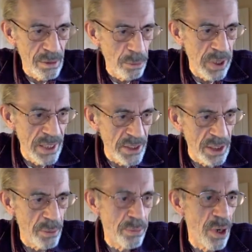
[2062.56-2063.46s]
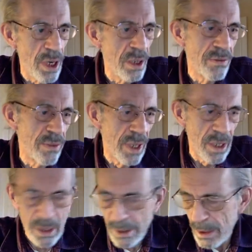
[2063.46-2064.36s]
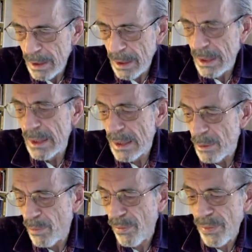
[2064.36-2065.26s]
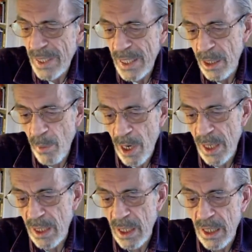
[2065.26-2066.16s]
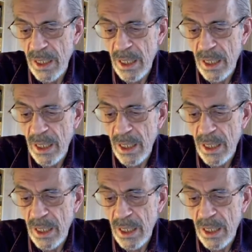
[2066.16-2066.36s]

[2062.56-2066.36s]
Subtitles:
pleasant part of feeding America,